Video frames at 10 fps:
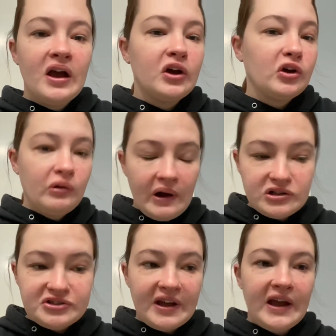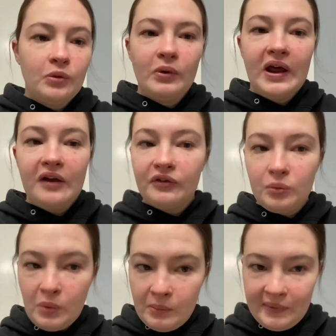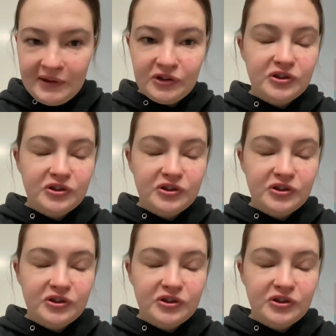go outside, whatever it may be during